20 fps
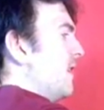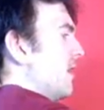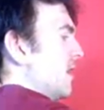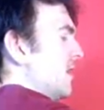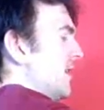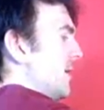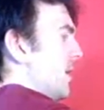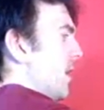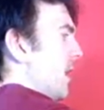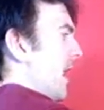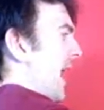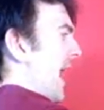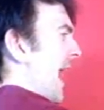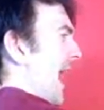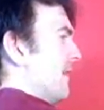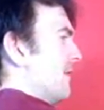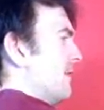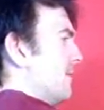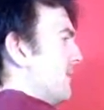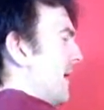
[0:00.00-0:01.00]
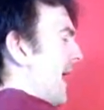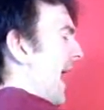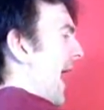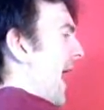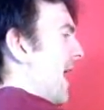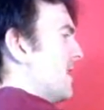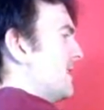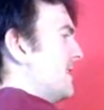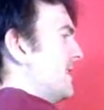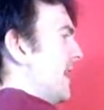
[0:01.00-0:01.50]
Because you've got
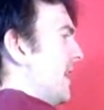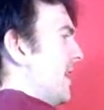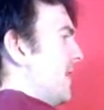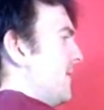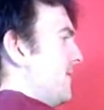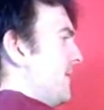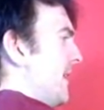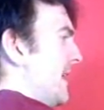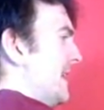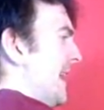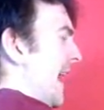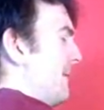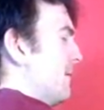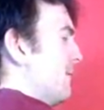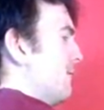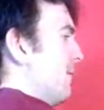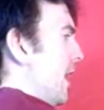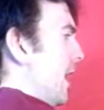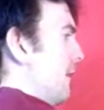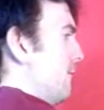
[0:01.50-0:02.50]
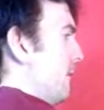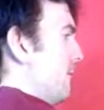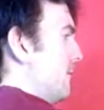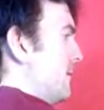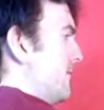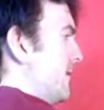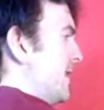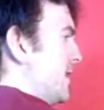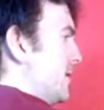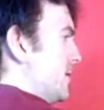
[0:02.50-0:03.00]
acrobats and everything. That would work well
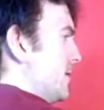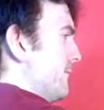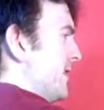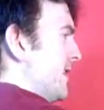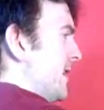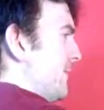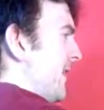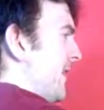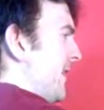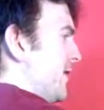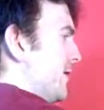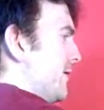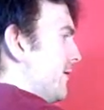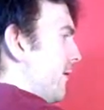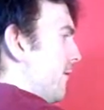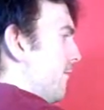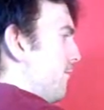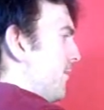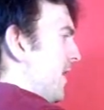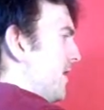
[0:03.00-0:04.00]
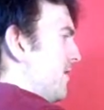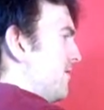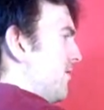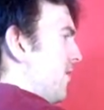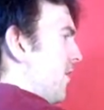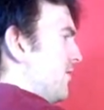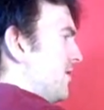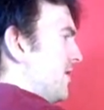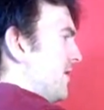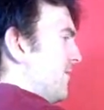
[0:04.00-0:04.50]
with the original, but
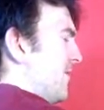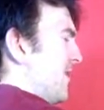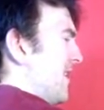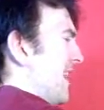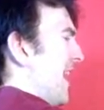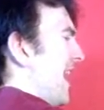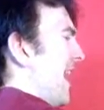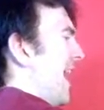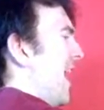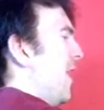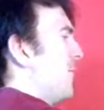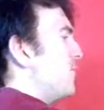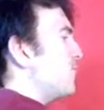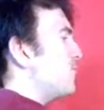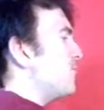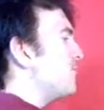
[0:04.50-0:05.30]
not to. Yeah.